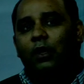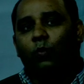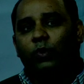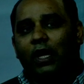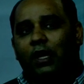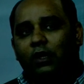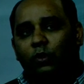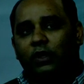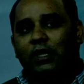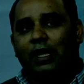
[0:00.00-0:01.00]
We are
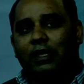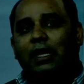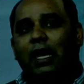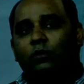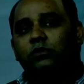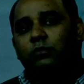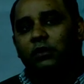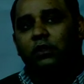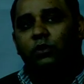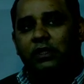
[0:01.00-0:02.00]
looking at how to
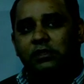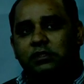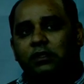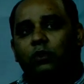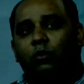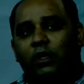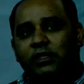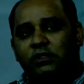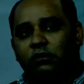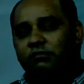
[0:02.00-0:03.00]
increase the
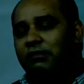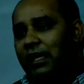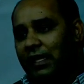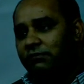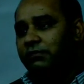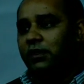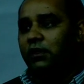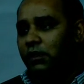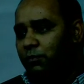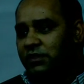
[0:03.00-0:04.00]
quality of life
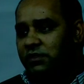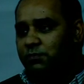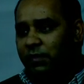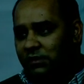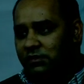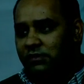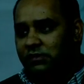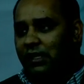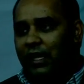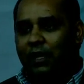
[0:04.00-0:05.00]
in urban
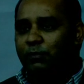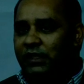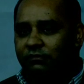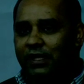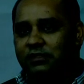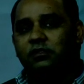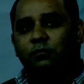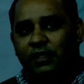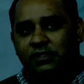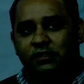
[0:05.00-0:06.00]
spaces. I believe that's the
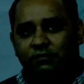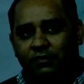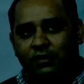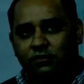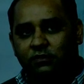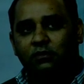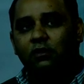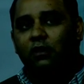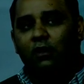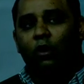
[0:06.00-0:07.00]
best
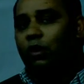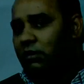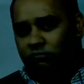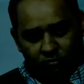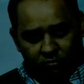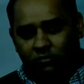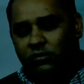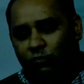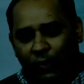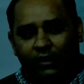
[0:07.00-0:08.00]
definition or
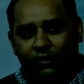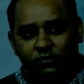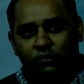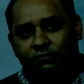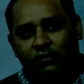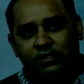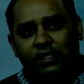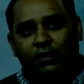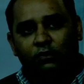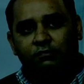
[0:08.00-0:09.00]
the variance of this
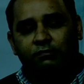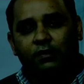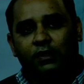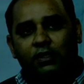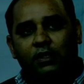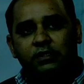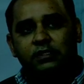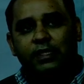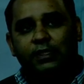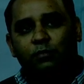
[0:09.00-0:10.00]
kind of
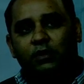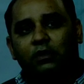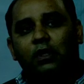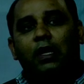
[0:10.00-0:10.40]
statement.